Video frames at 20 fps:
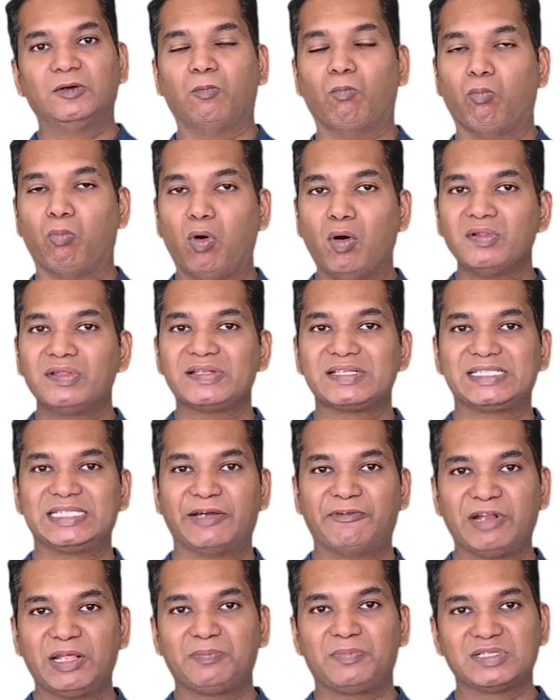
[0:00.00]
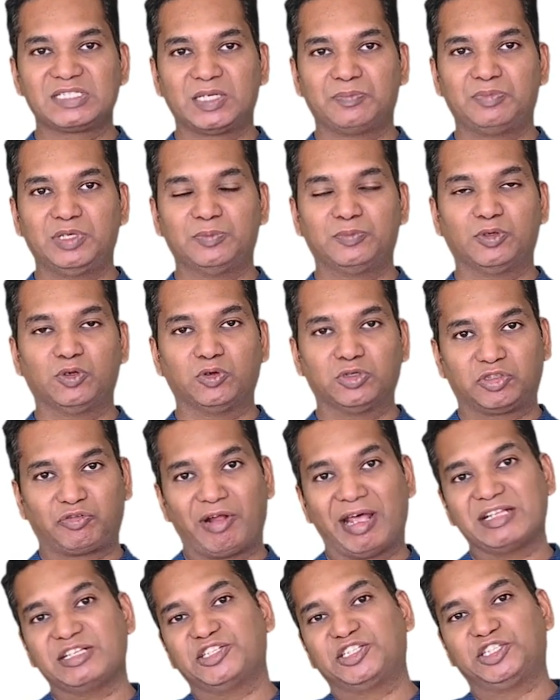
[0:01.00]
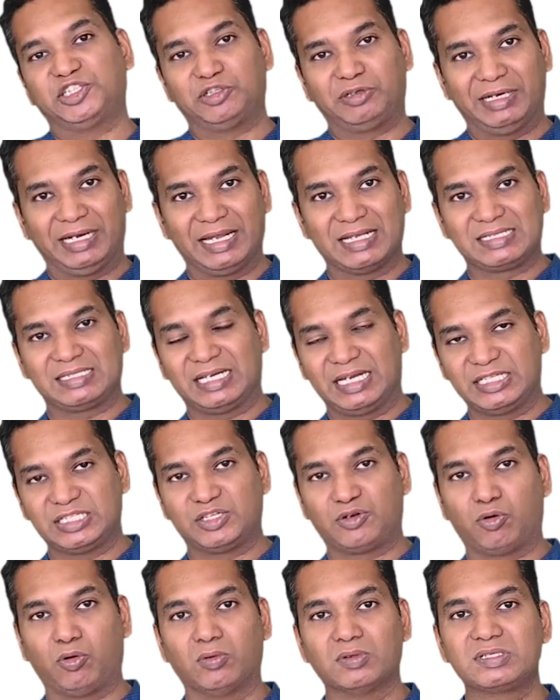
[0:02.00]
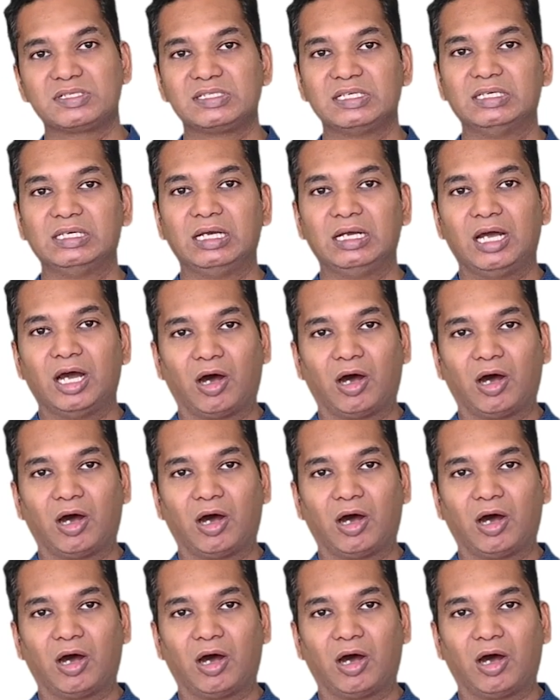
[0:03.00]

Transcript: more than 70% people who transition to data science roles